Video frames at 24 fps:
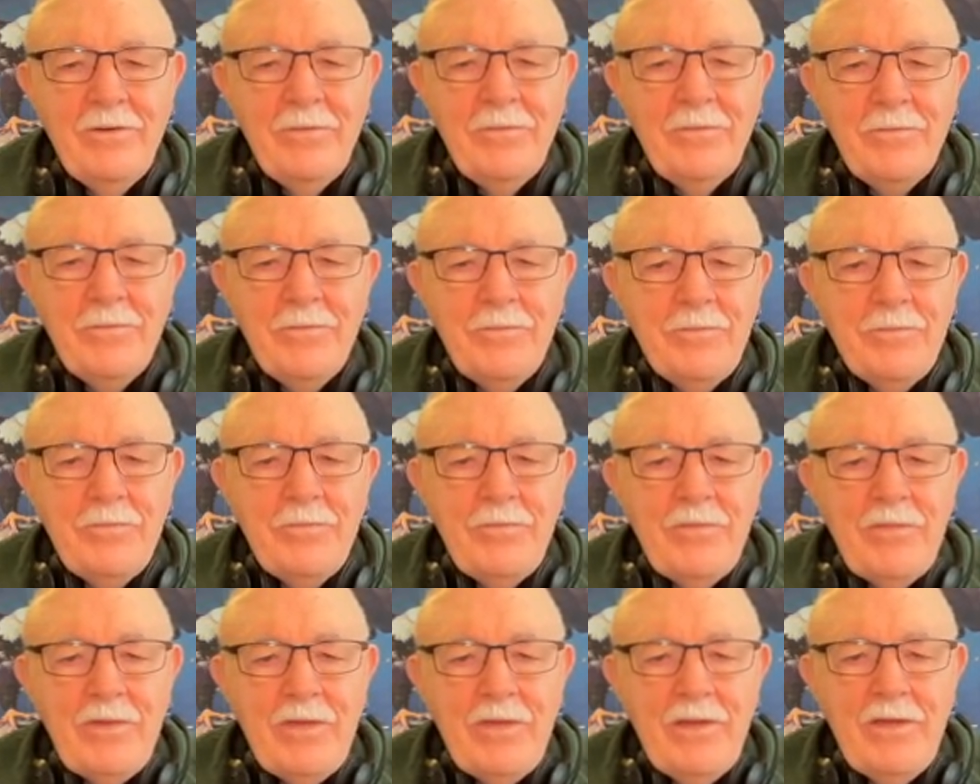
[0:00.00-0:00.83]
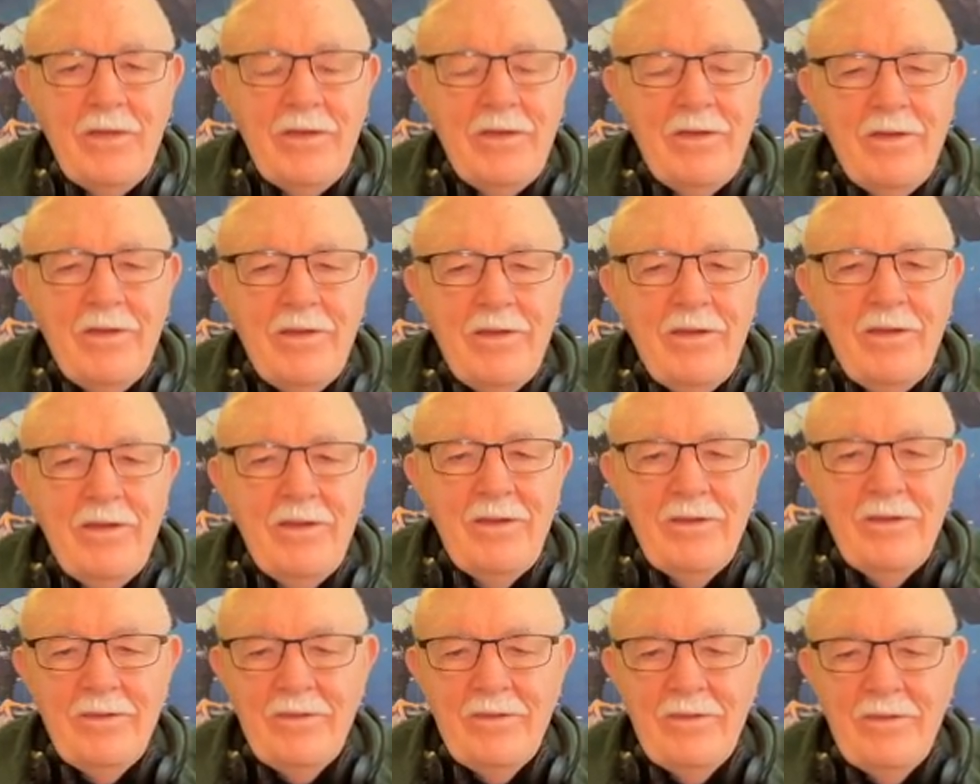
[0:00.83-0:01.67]

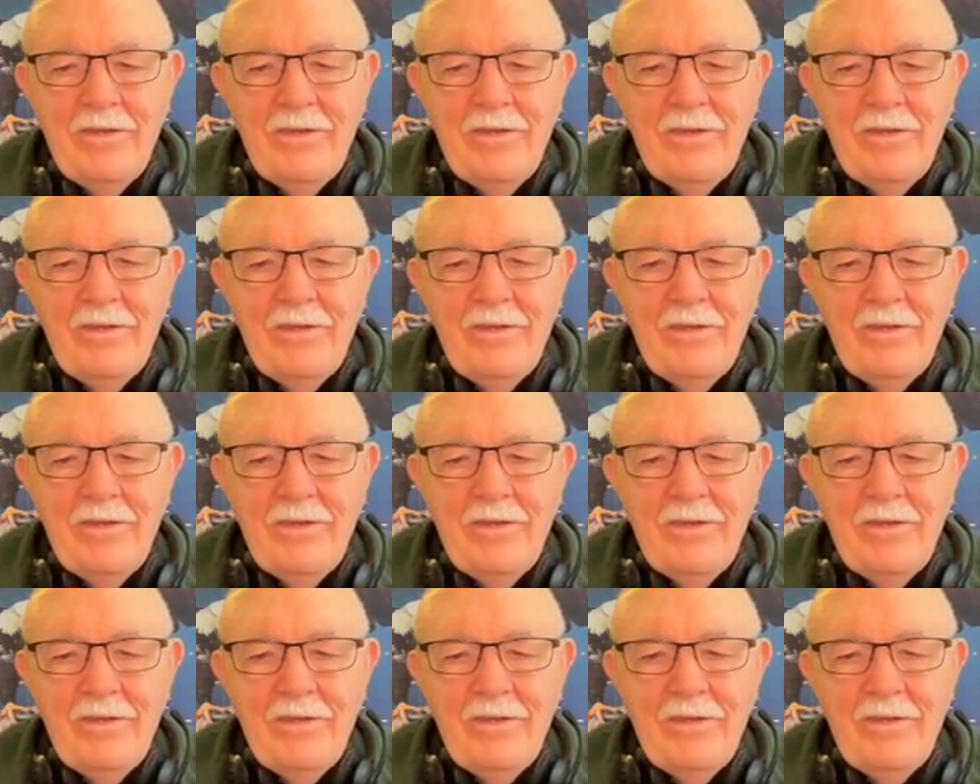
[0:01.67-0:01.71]
Nothing is said.